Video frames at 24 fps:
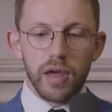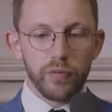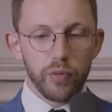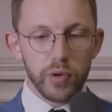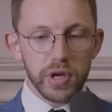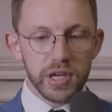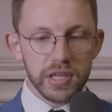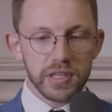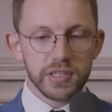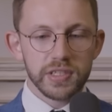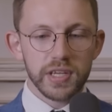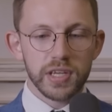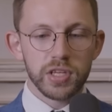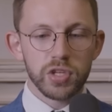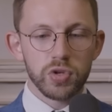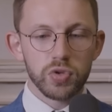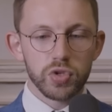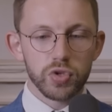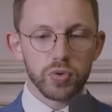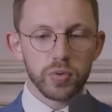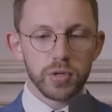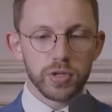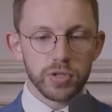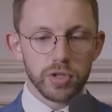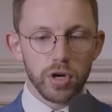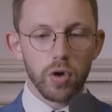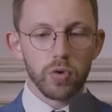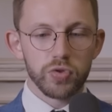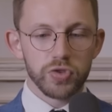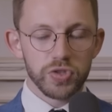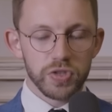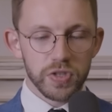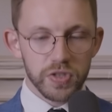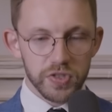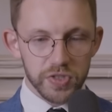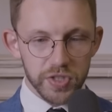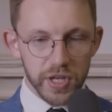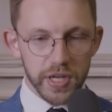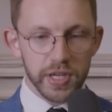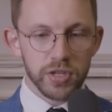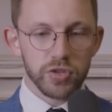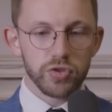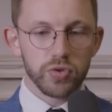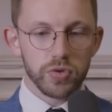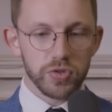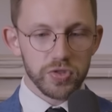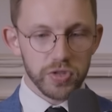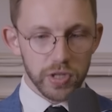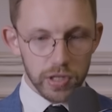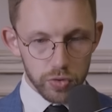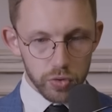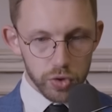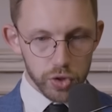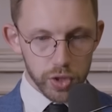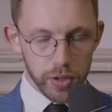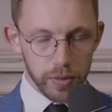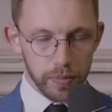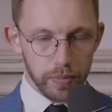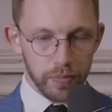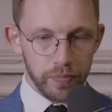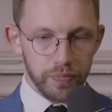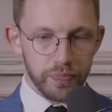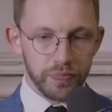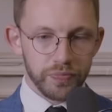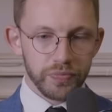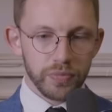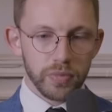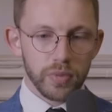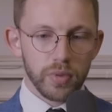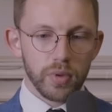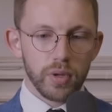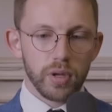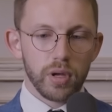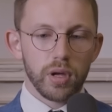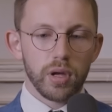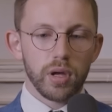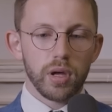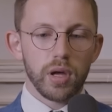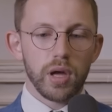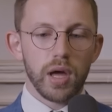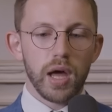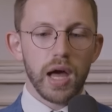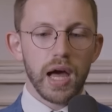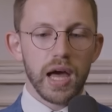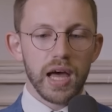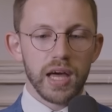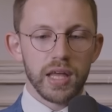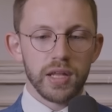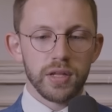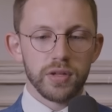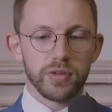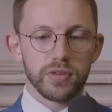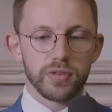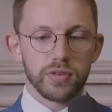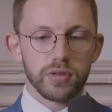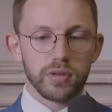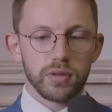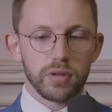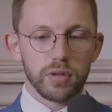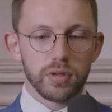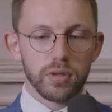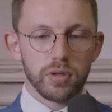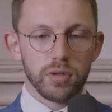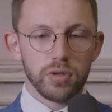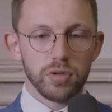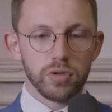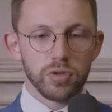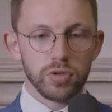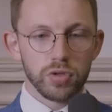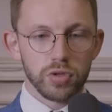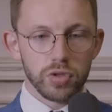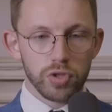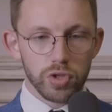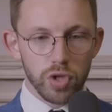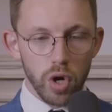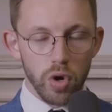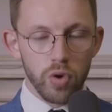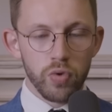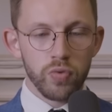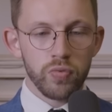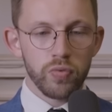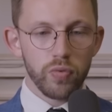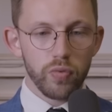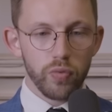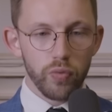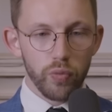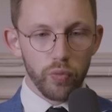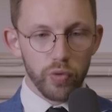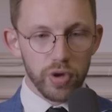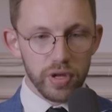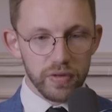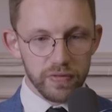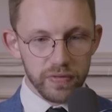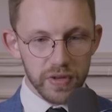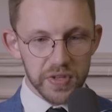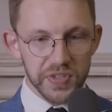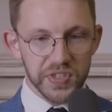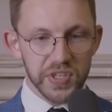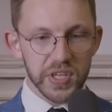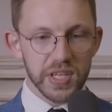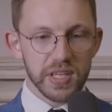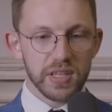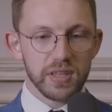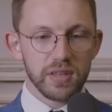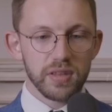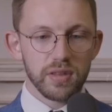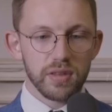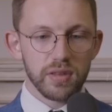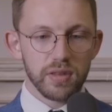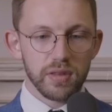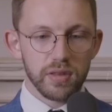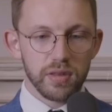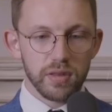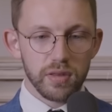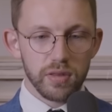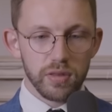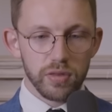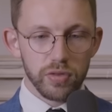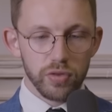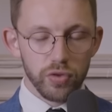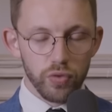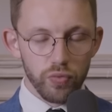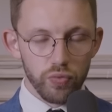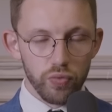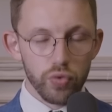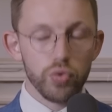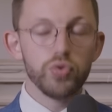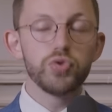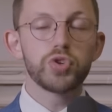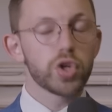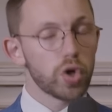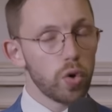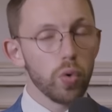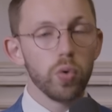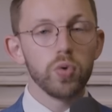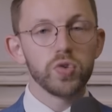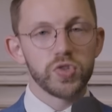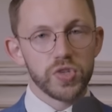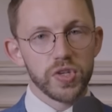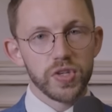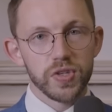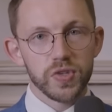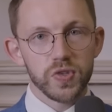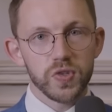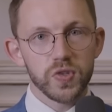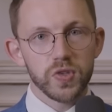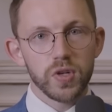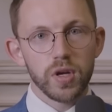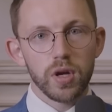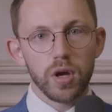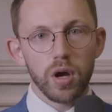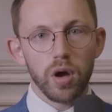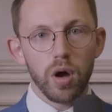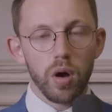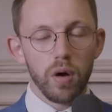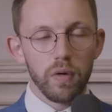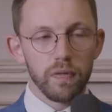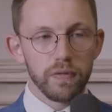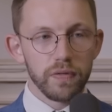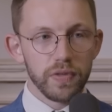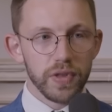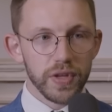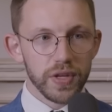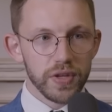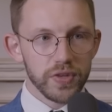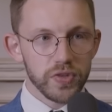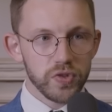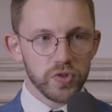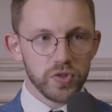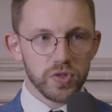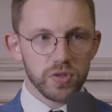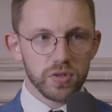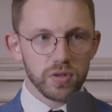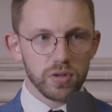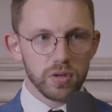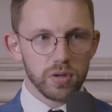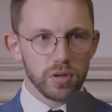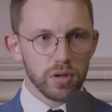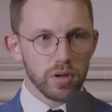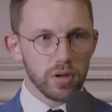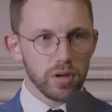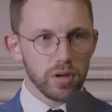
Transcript: if we continue to indulge in this dangerous delusion and don't revisit the root causes of this